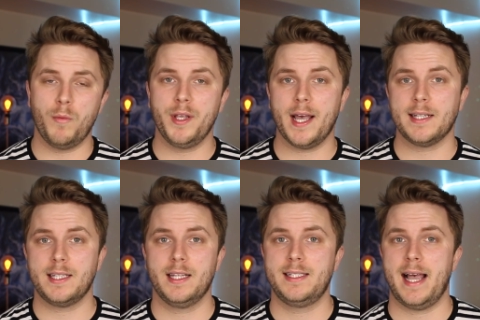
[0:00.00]
when we got
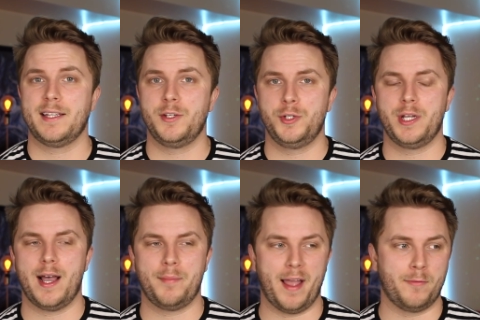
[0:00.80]
to the tattoo
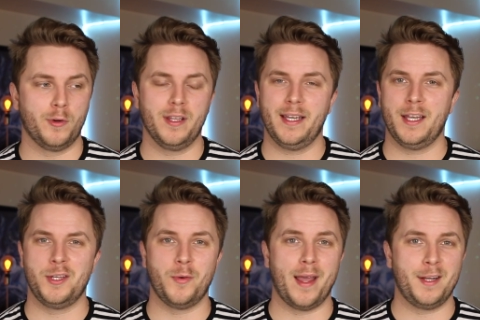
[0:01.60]
shop, I really didn't
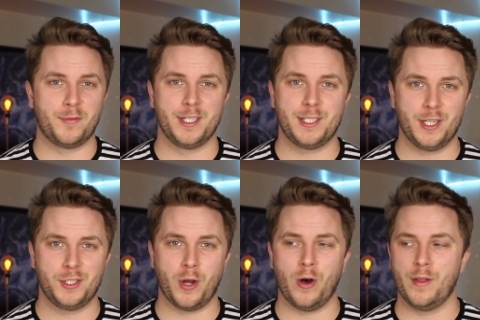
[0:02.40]
do any
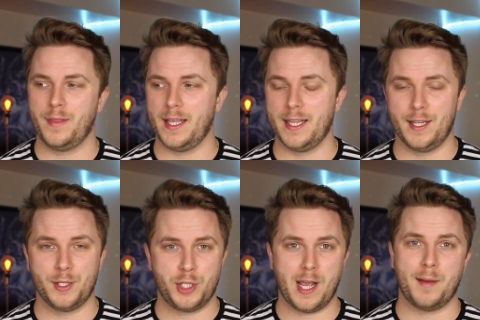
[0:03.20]
research on
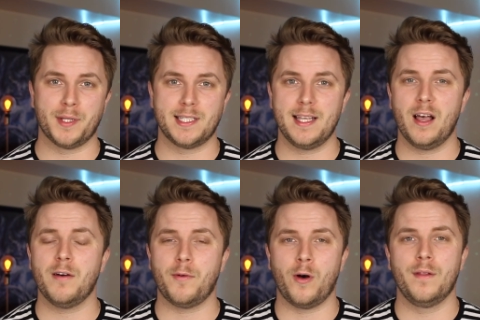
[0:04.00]
the shop
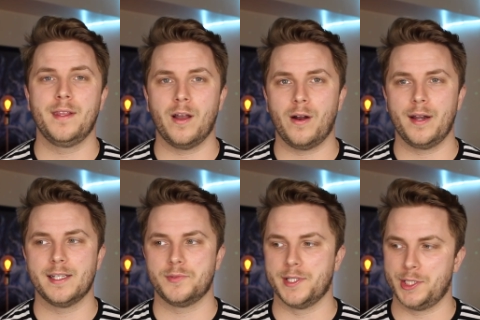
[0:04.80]
itself, on the
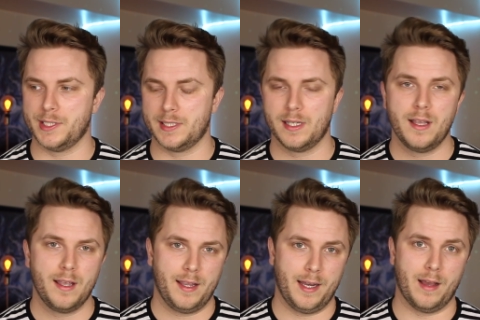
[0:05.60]
artist, which is,
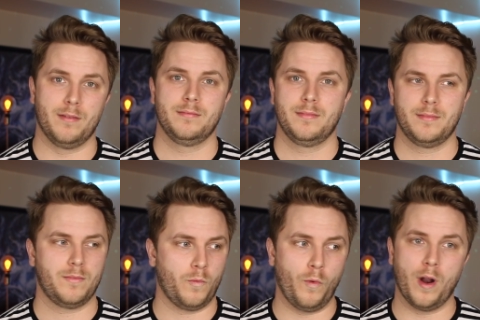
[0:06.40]
you know,
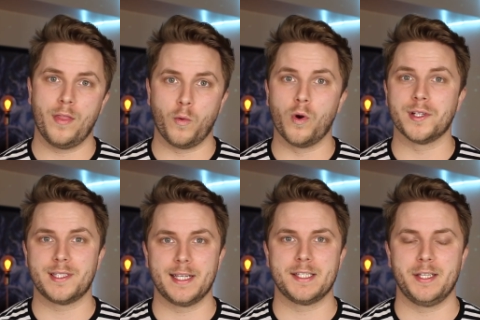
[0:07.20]
one of the worst
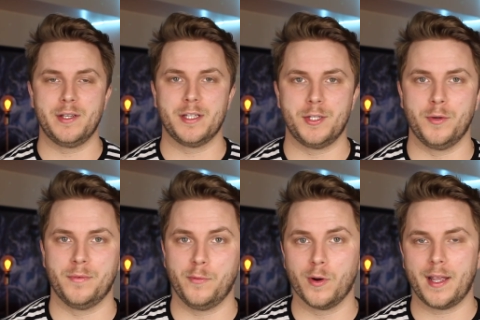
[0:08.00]
things that you could do
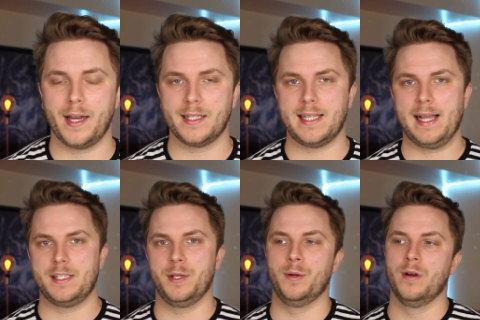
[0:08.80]
before getting a
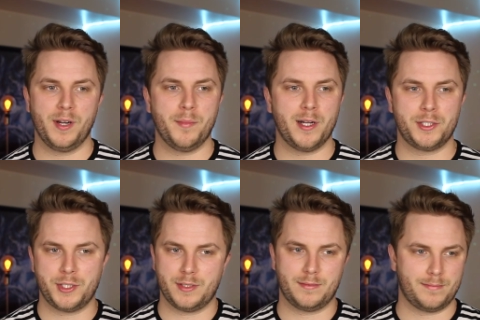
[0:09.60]
tattoo. Pretty
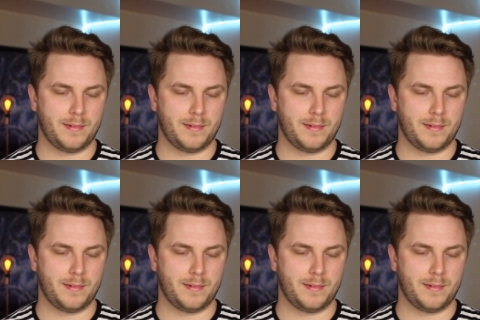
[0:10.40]
much,